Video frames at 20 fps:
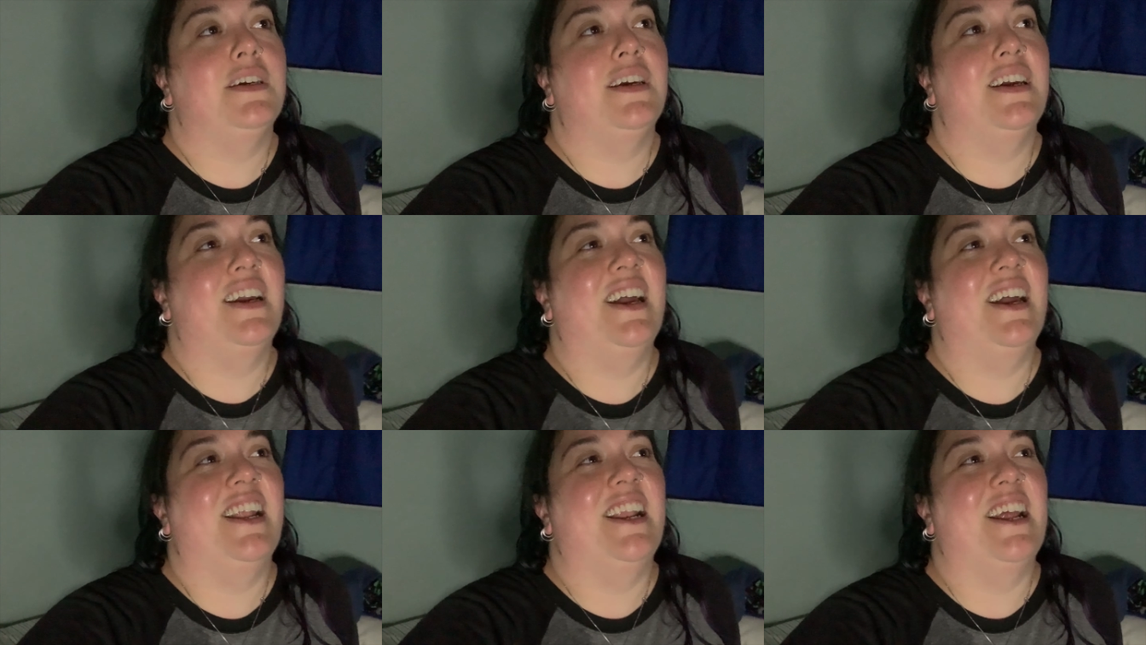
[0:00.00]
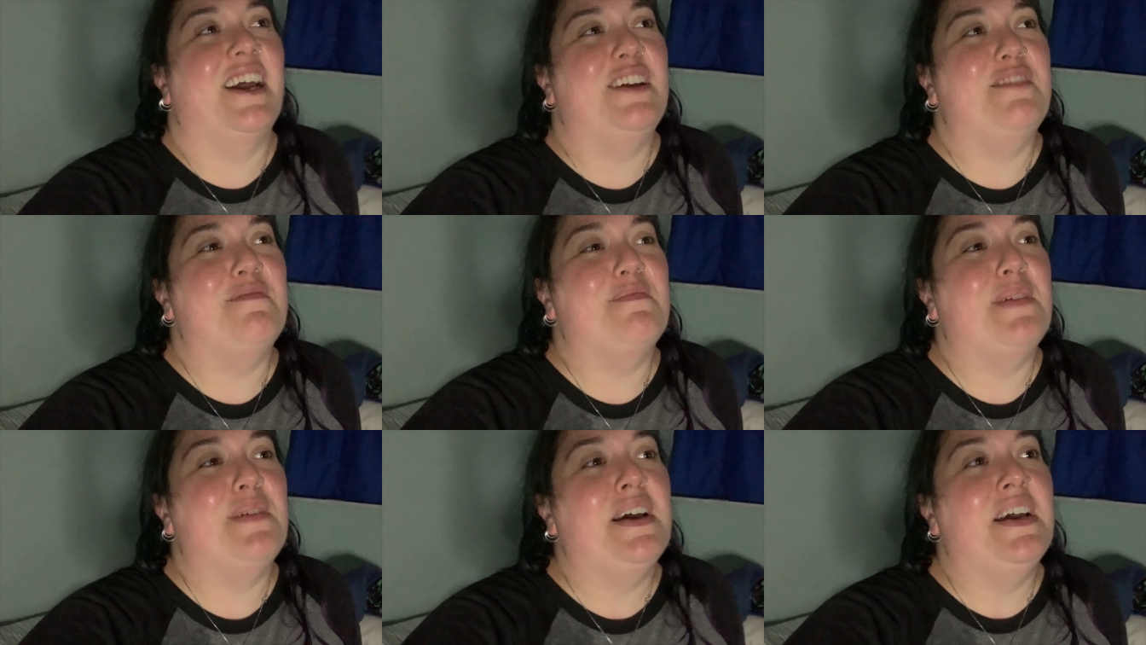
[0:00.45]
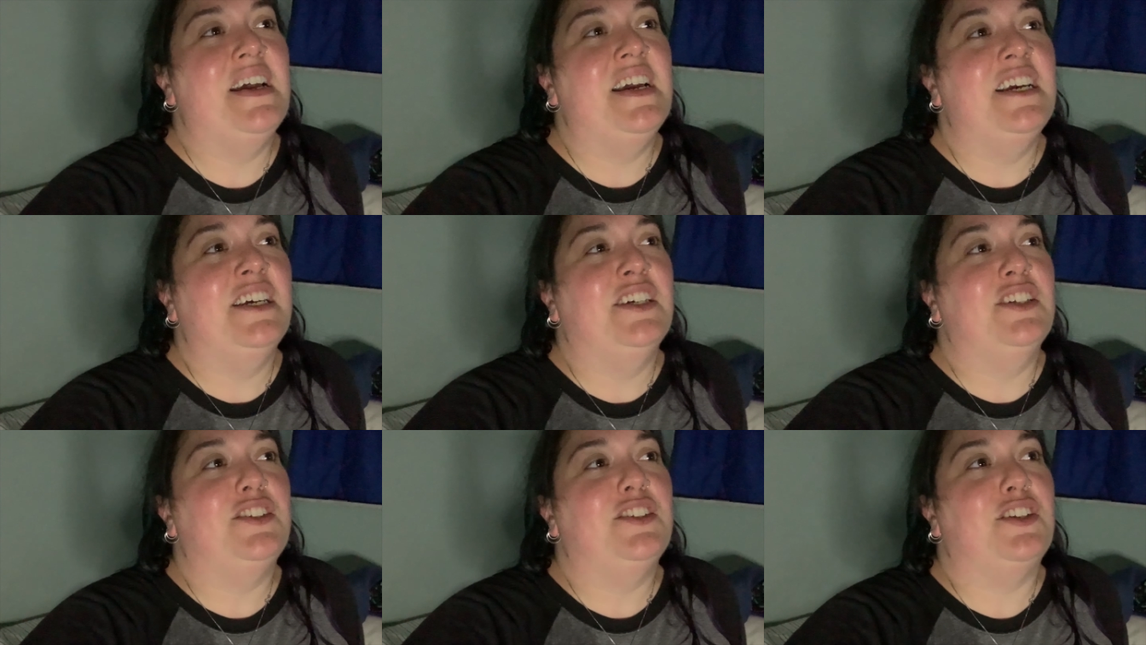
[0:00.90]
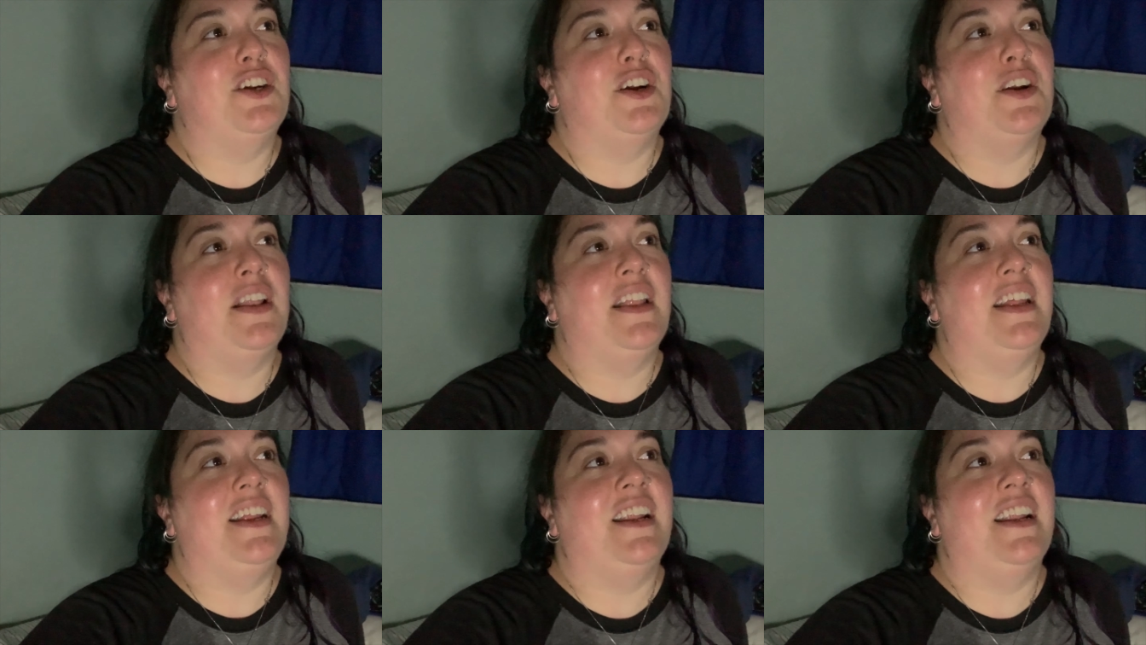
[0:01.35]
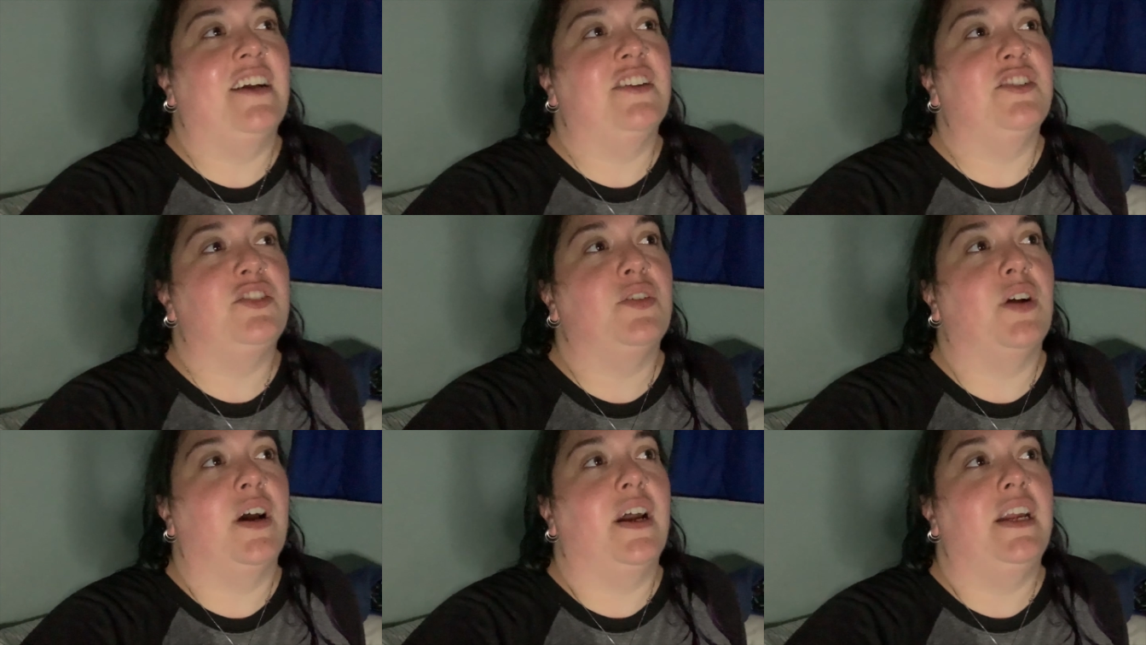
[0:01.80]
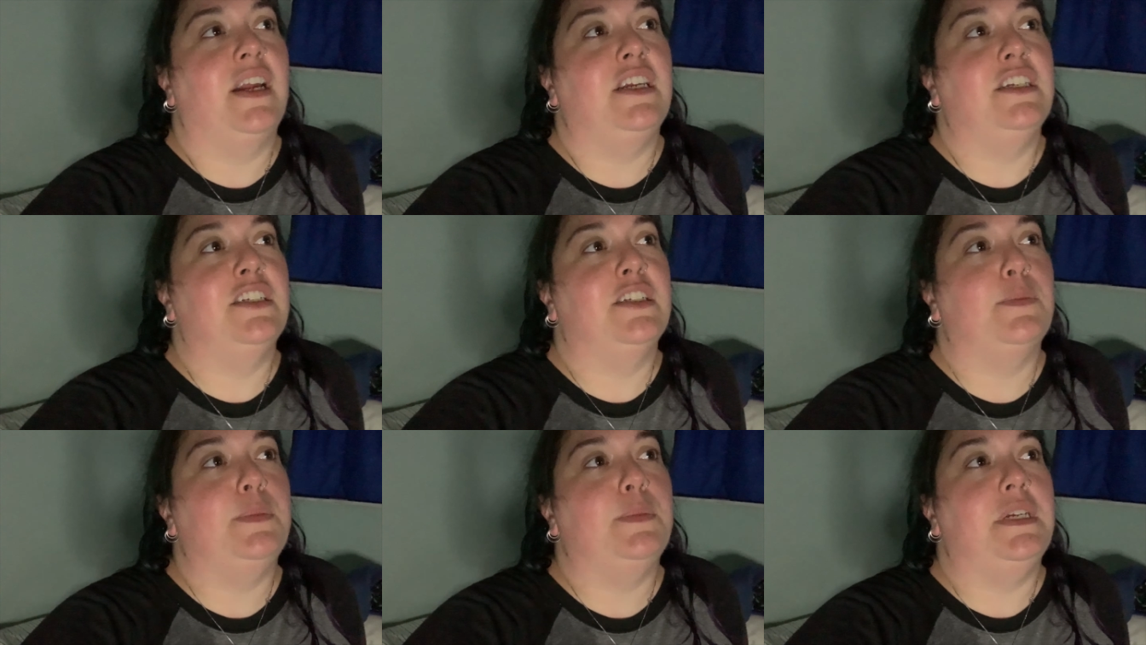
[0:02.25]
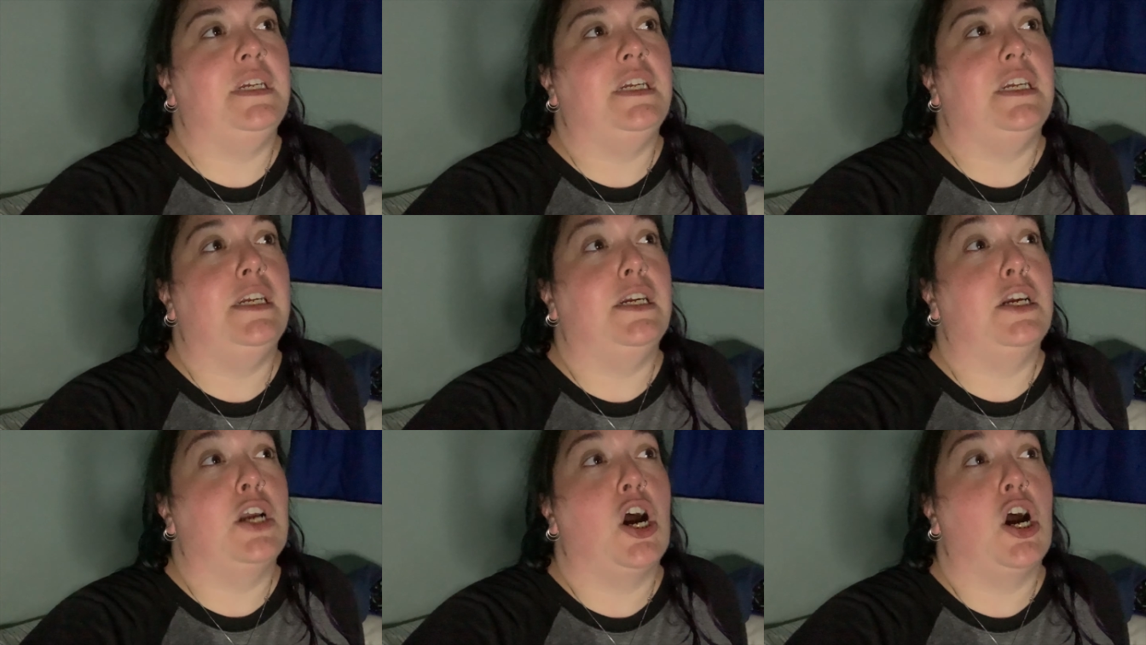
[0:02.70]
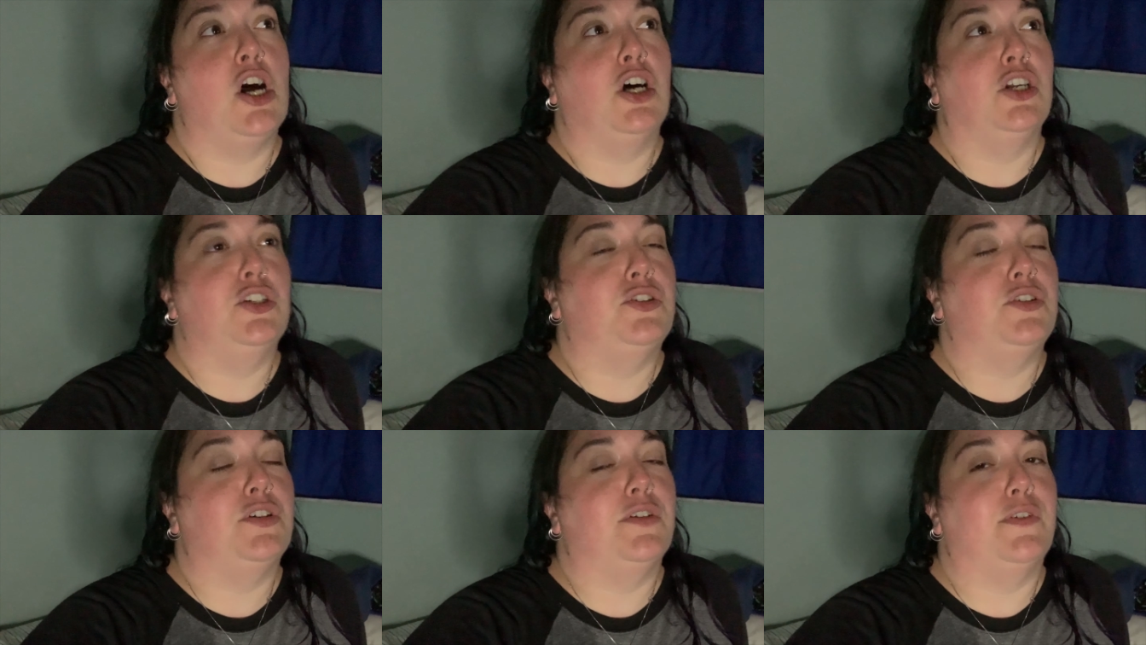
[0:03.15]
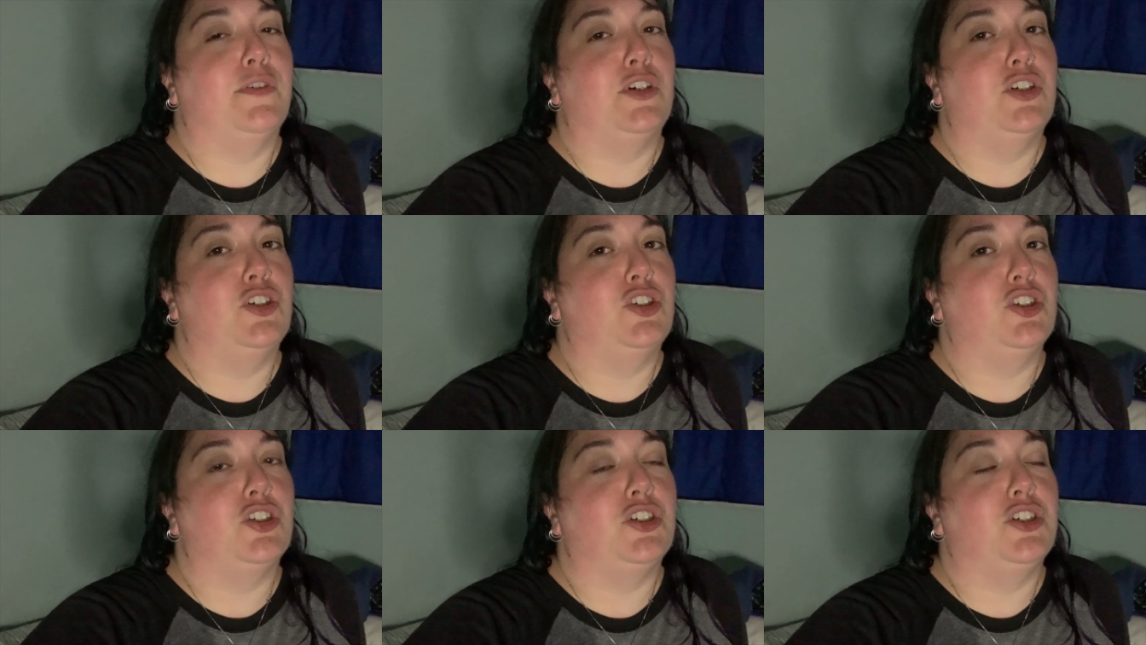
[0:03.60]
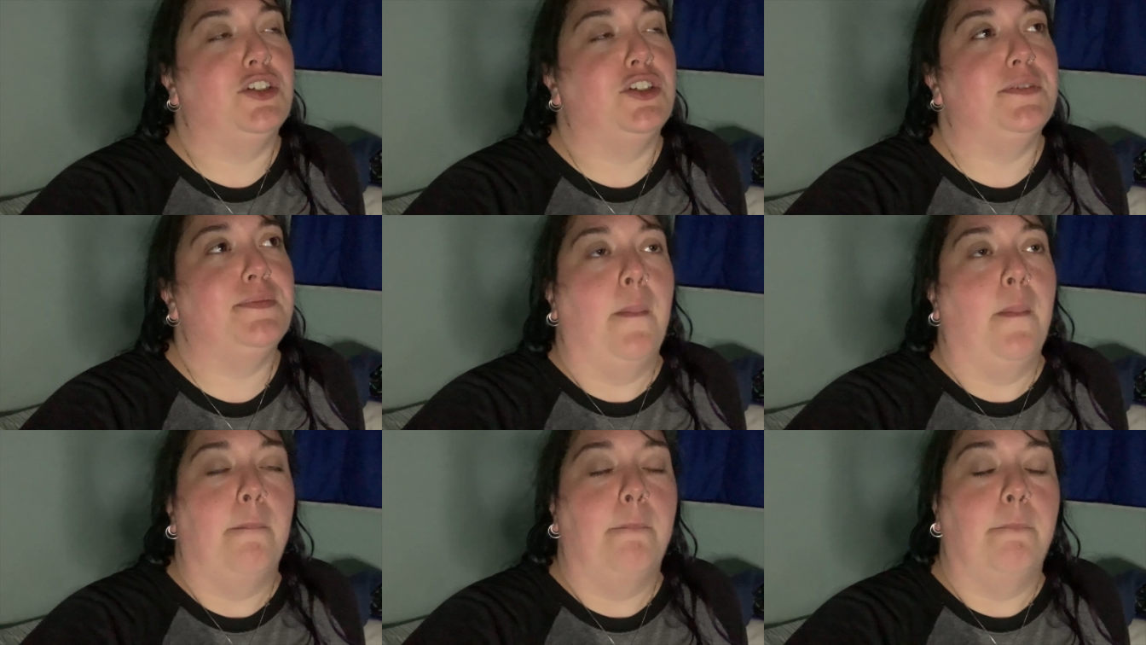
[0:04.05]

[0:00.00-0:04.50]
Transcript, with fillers: and I'm certainly not trying to be controversial,